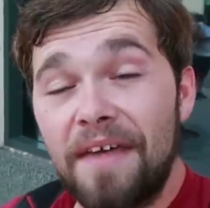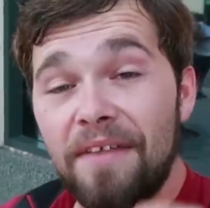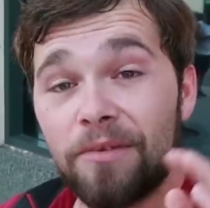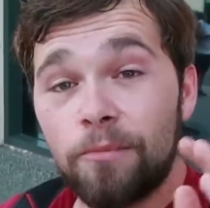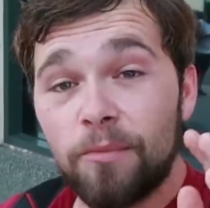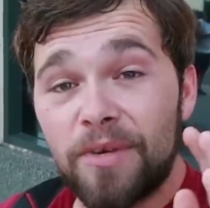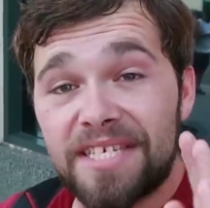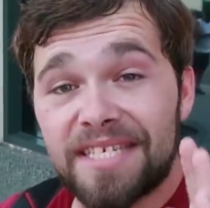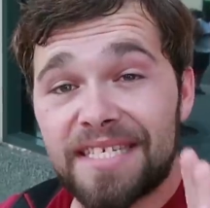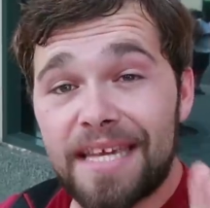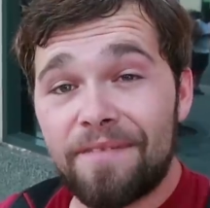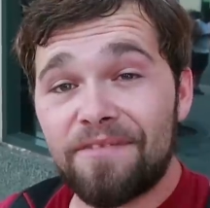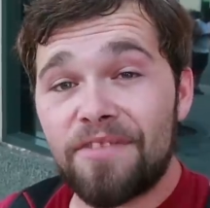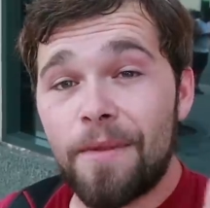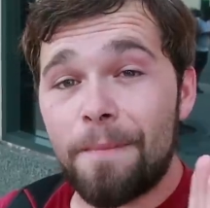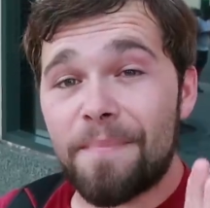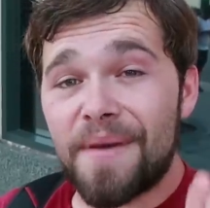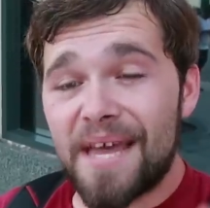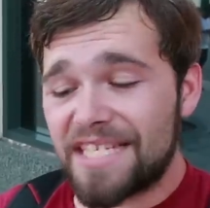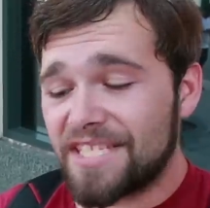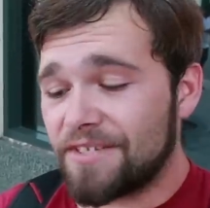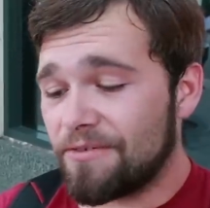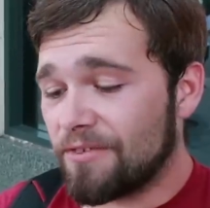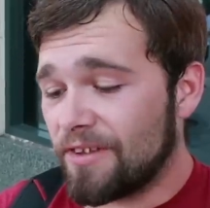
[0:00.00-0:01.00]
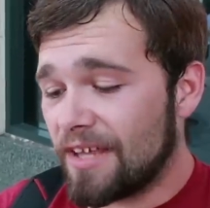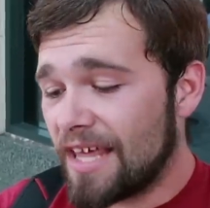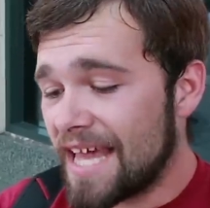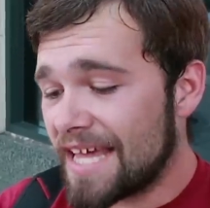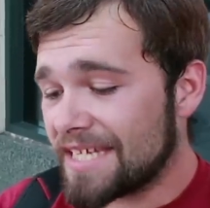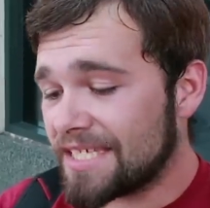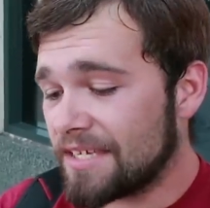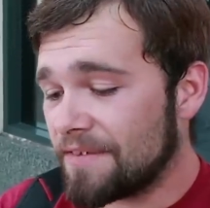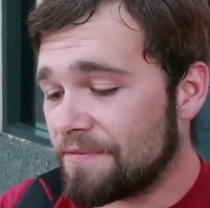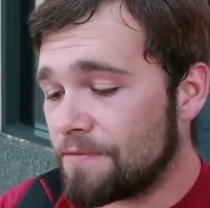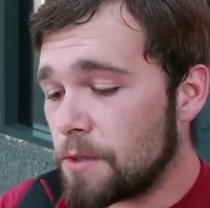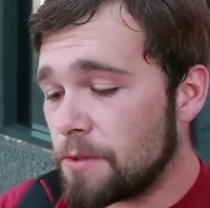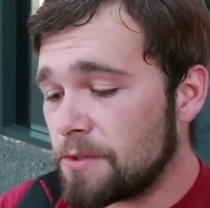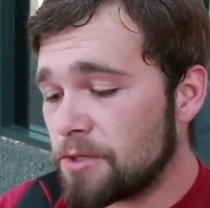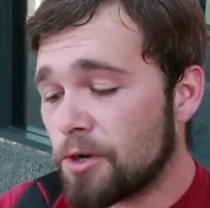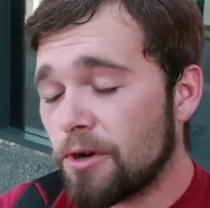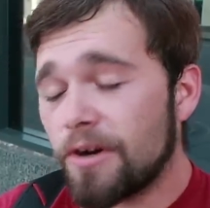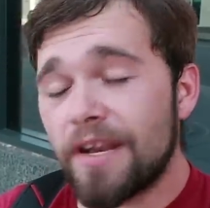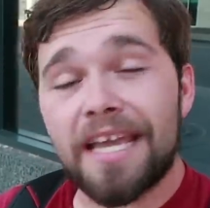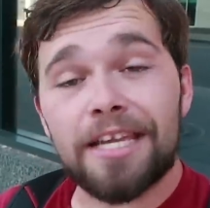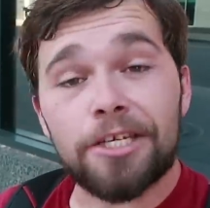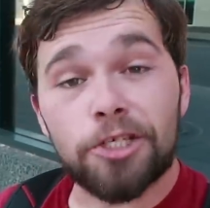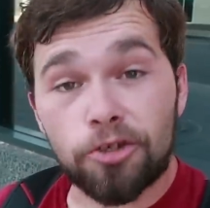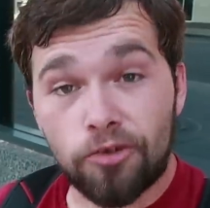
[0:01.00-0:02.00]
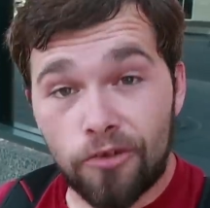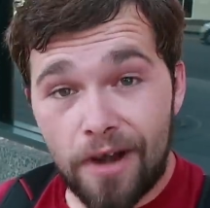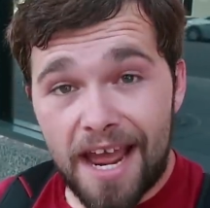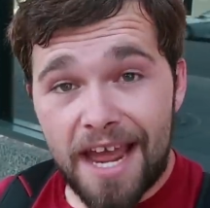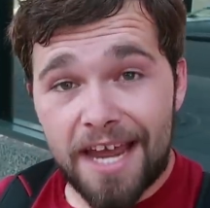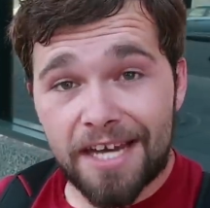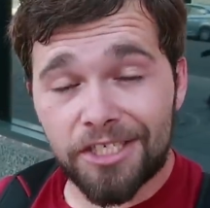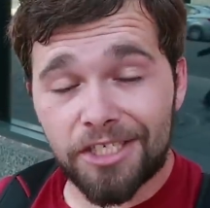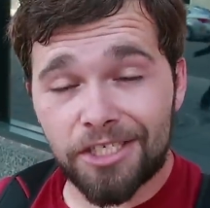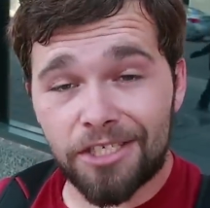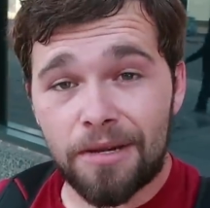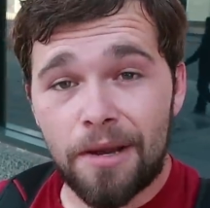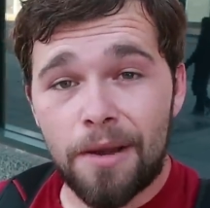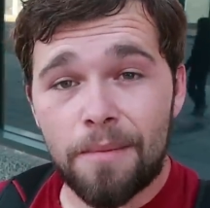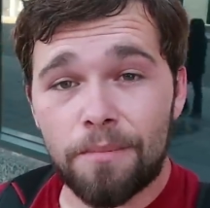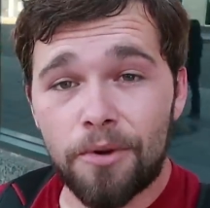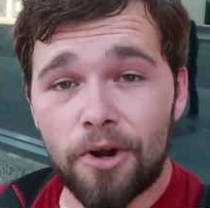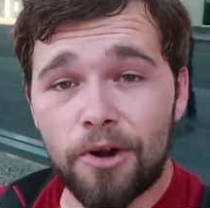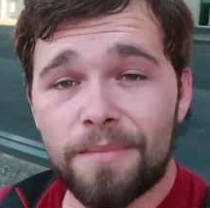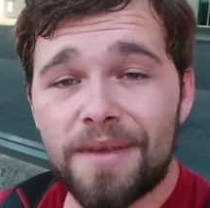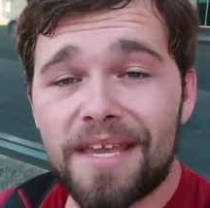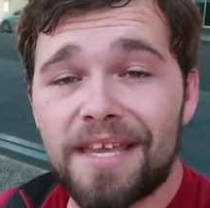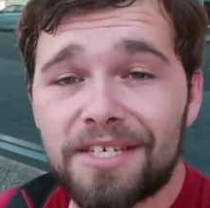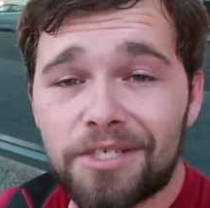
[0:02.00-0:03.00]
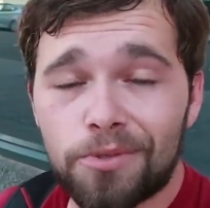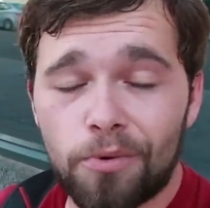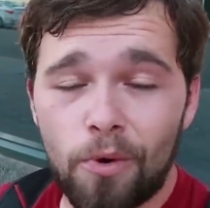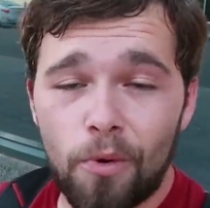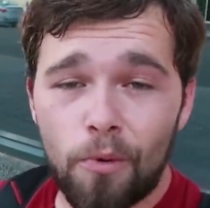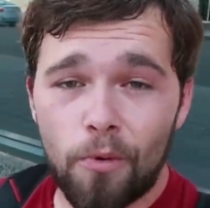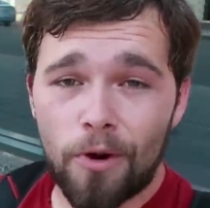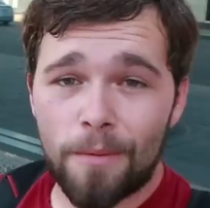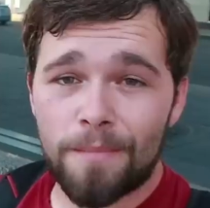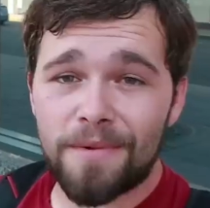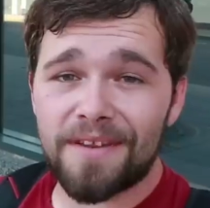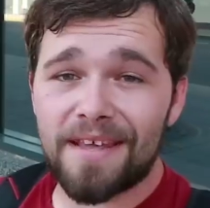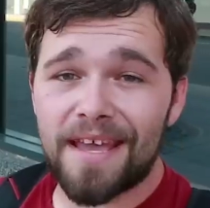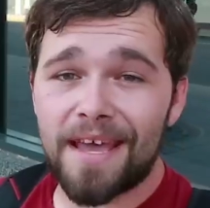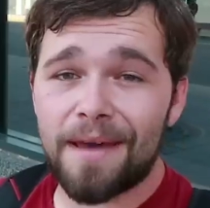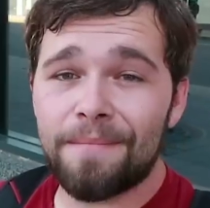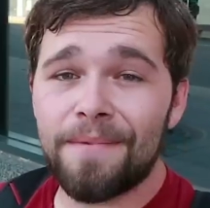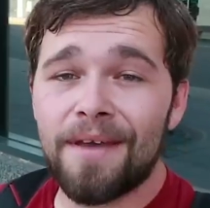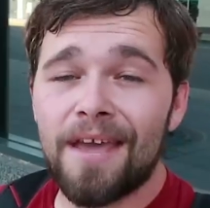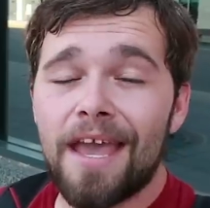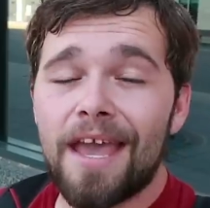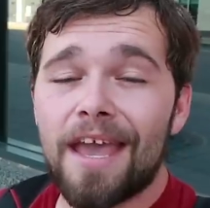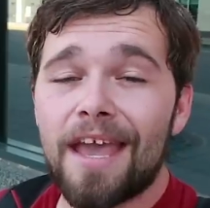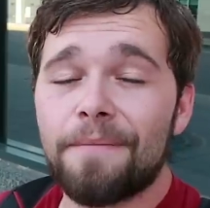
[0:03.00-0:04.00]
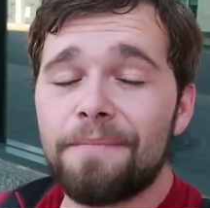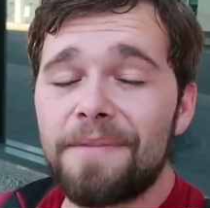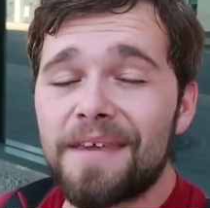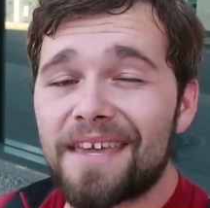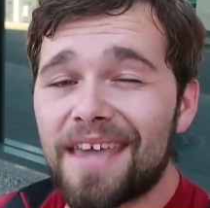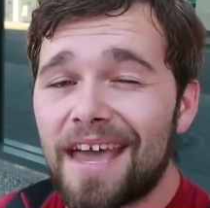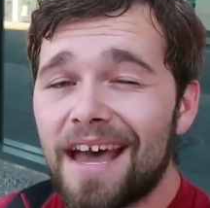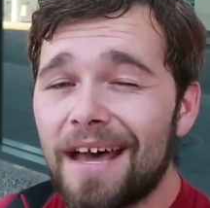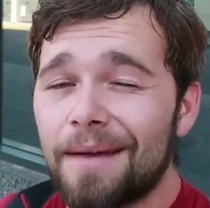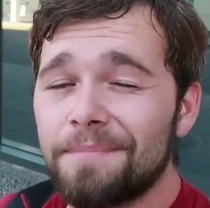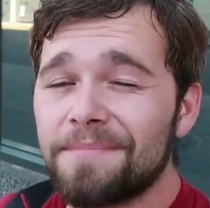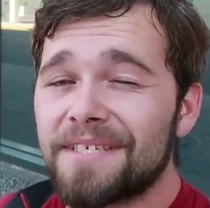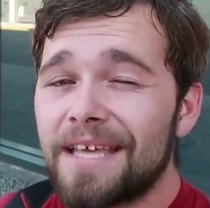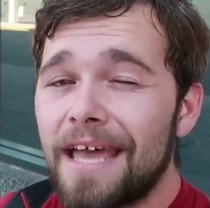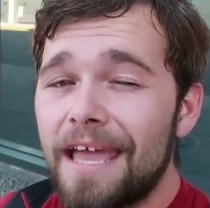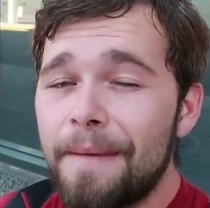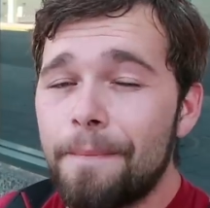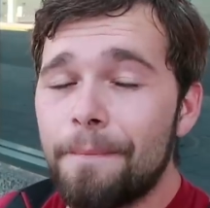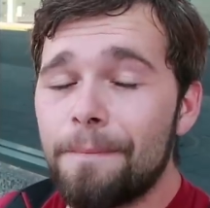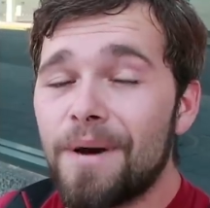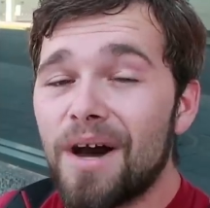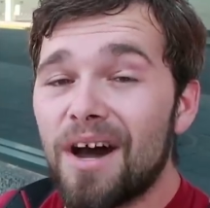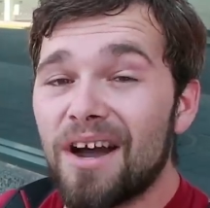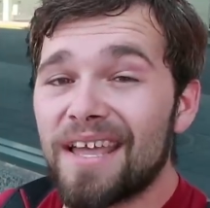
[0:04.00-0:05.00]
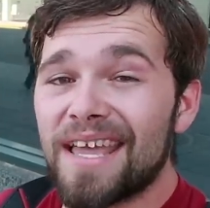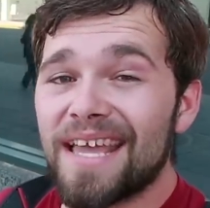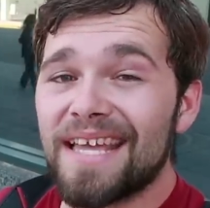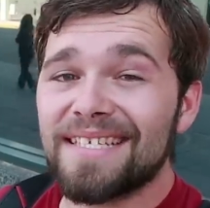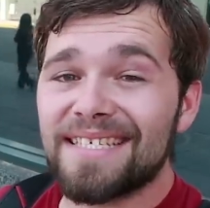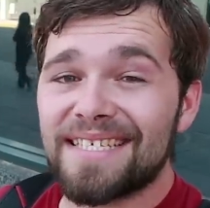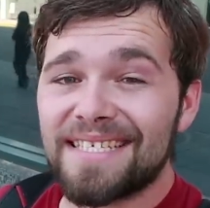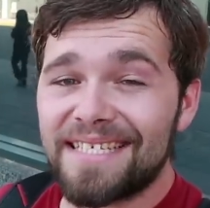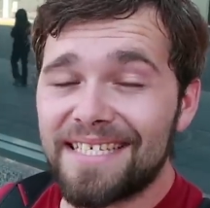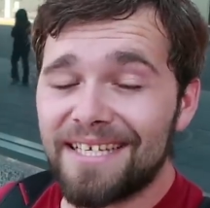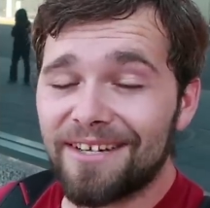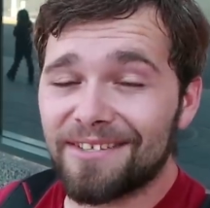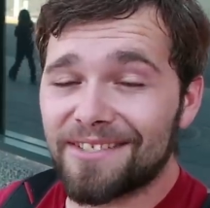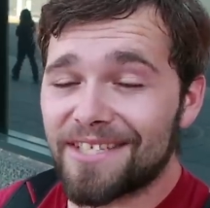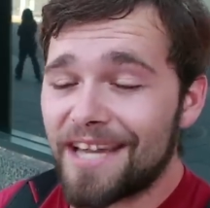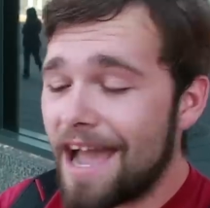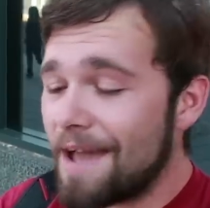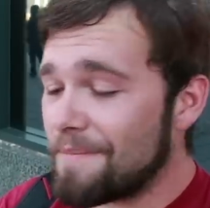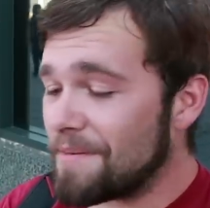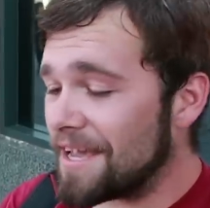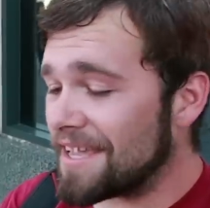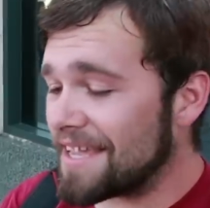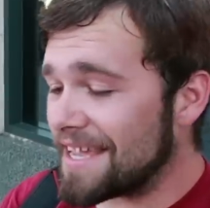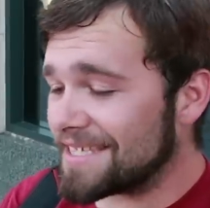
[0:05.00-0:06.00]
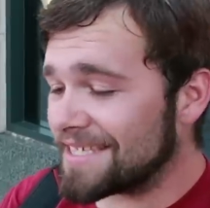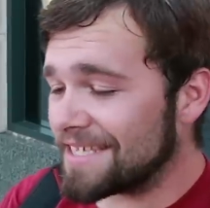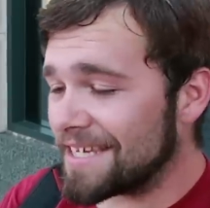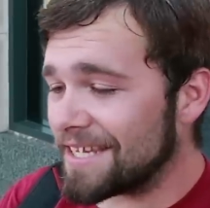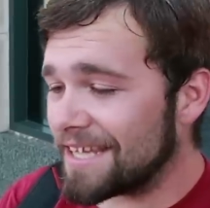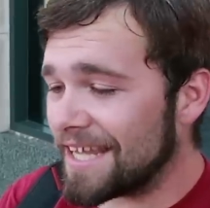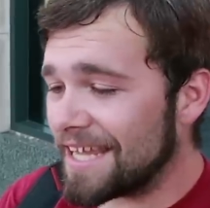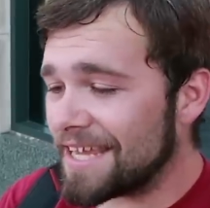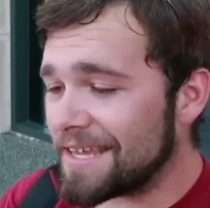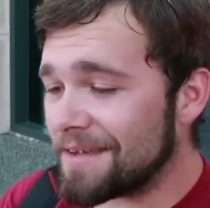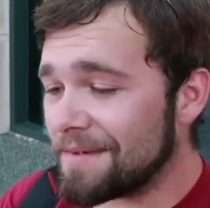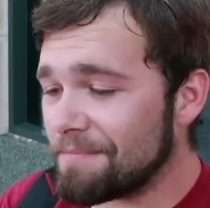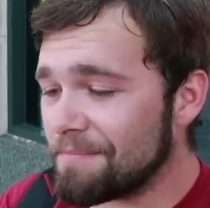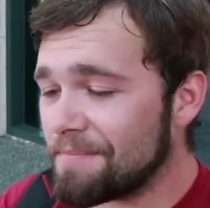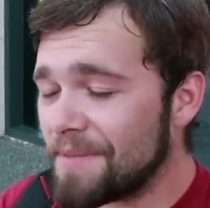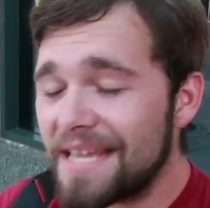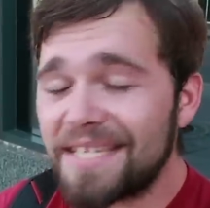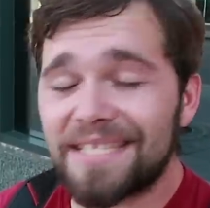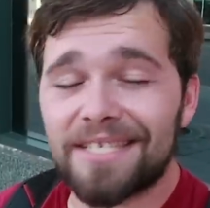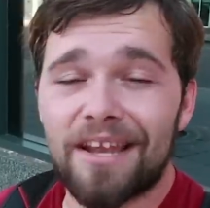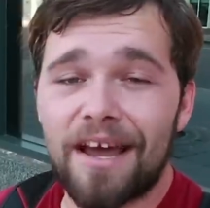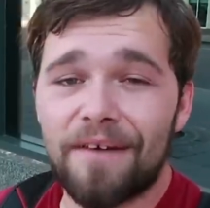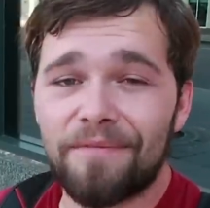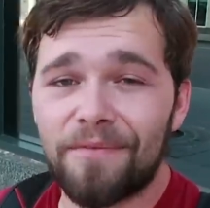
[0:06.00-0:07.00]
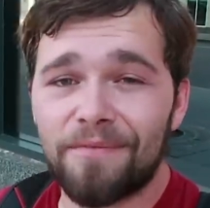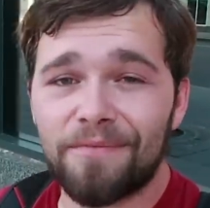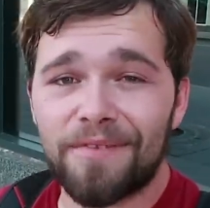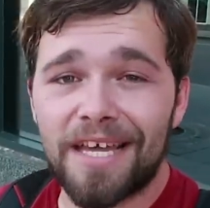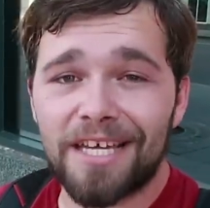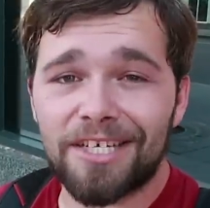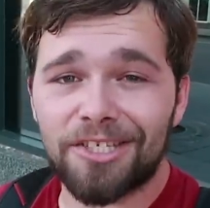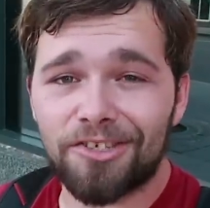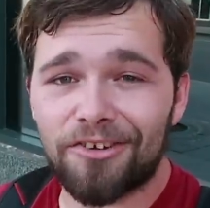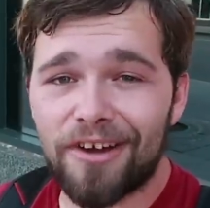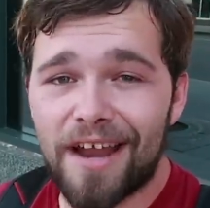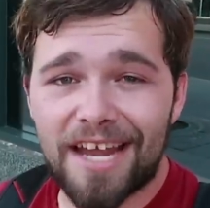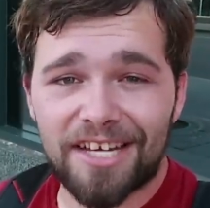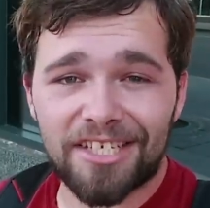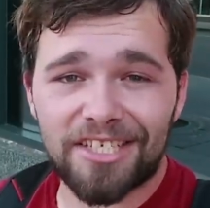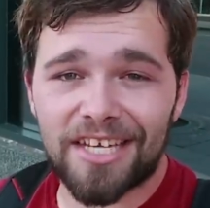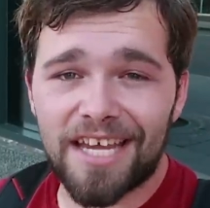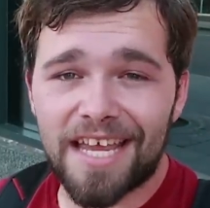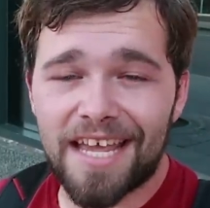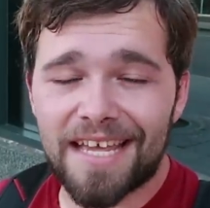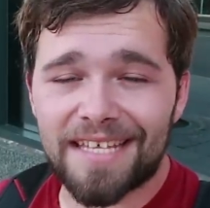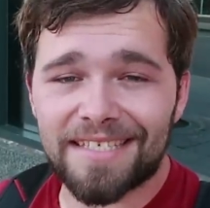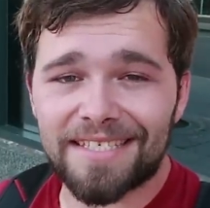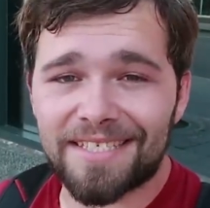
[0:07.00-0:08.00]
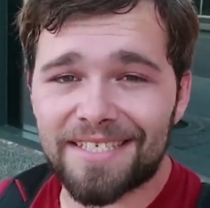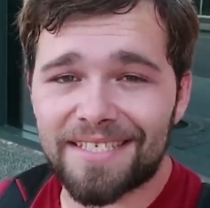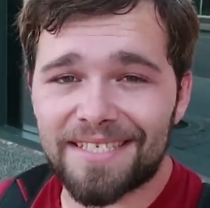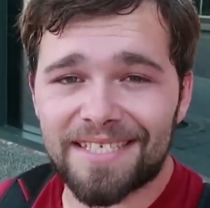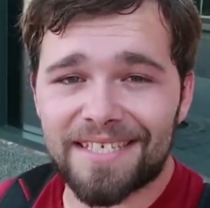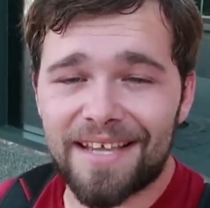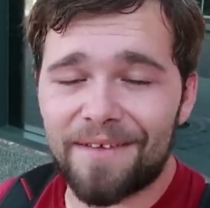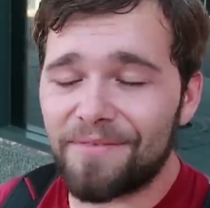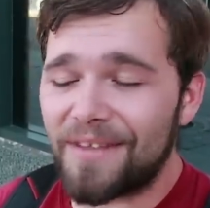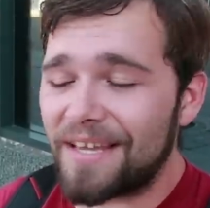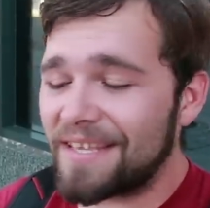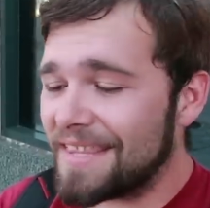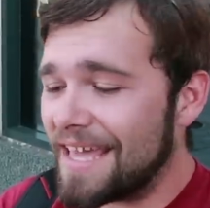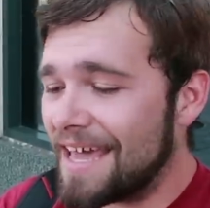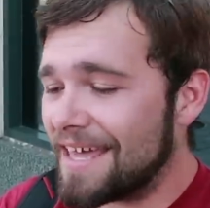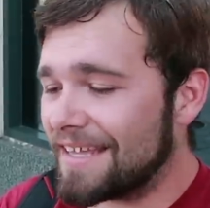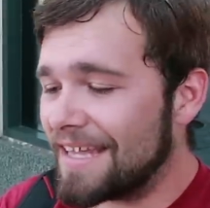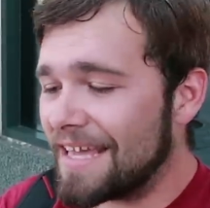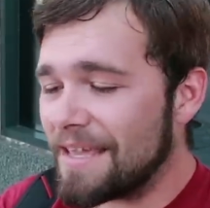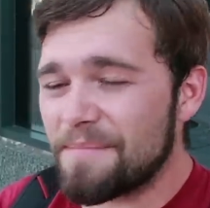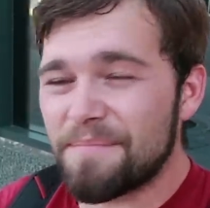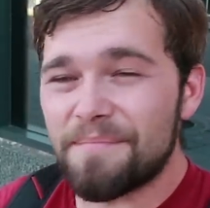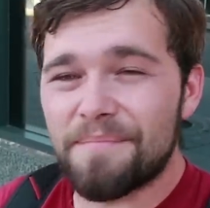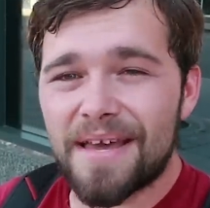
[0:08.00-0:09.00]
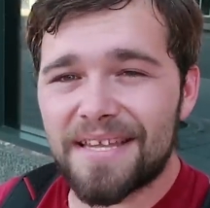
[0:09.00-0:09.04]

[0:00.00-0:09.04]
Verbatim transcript: then we save the best for last. If you turn a trash Burmy into a Wormadam, it becomes a bug and steel type. I guess they like base it off of like trash cans and stuff like that, like